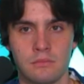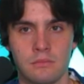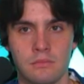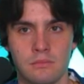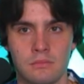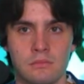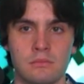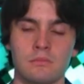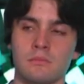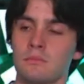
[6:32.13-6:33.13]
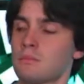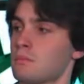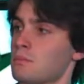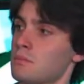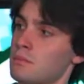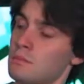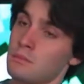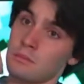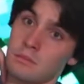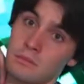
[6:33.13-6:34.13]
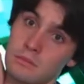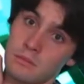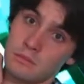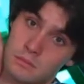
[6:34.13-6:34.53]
No words are spoken by the person on screen.